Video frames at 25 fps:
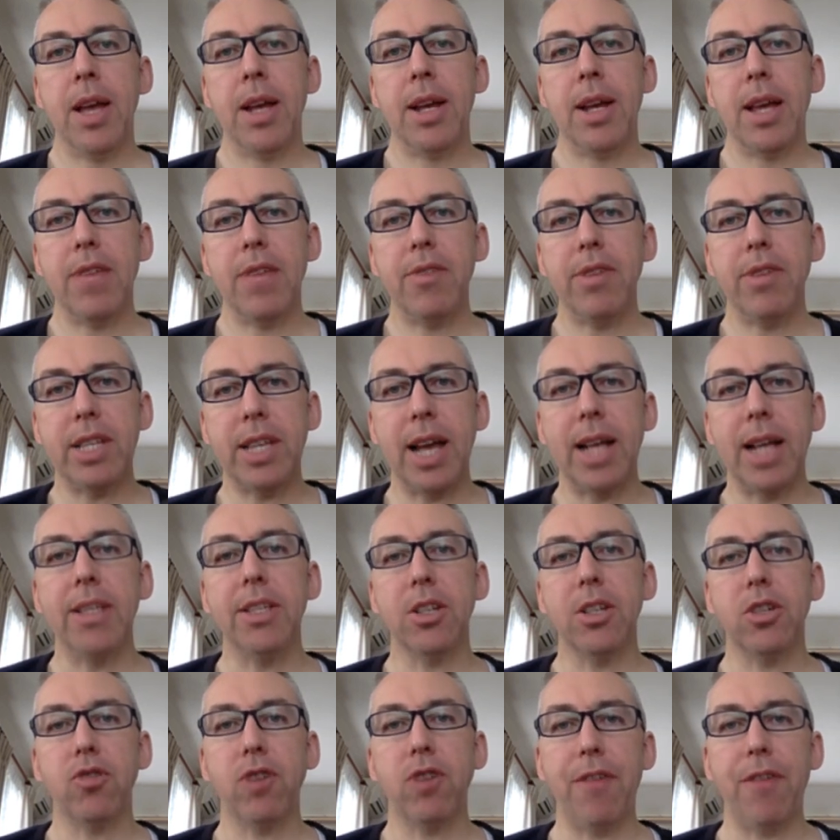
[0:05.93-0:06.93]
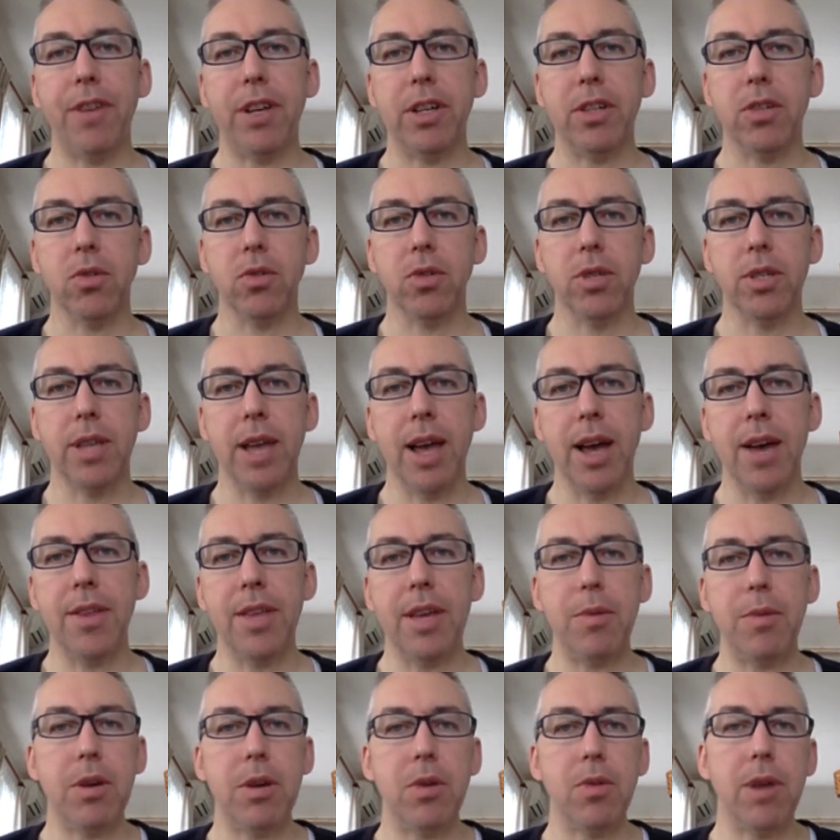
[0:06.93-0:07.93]
Now, there are tons of traffic sources out
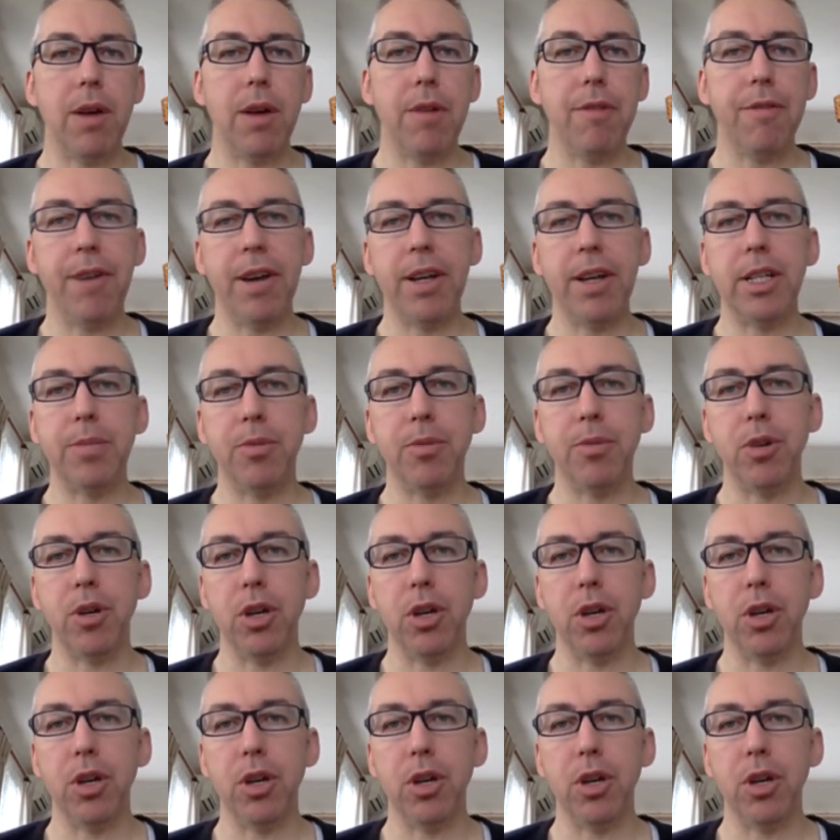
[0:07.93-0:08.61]
there. We all know Facebook,